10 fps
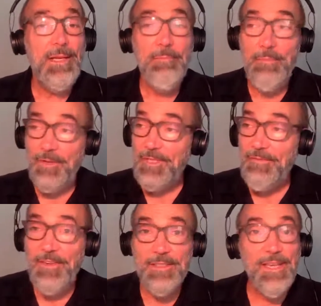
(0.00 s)
Most
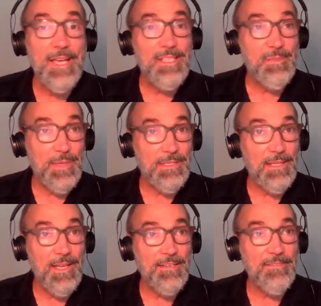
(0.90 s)
of us spend a
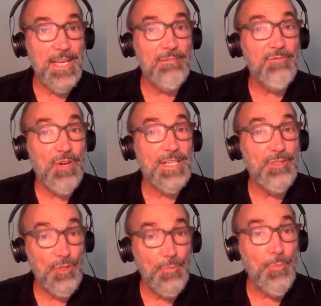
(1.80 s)
lot of time trying
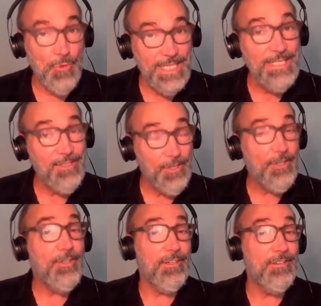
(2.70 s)
to
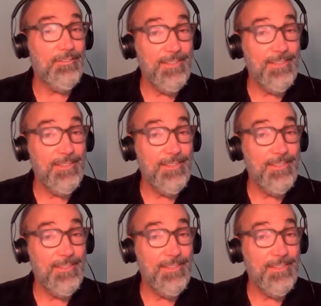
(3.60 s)
preserve.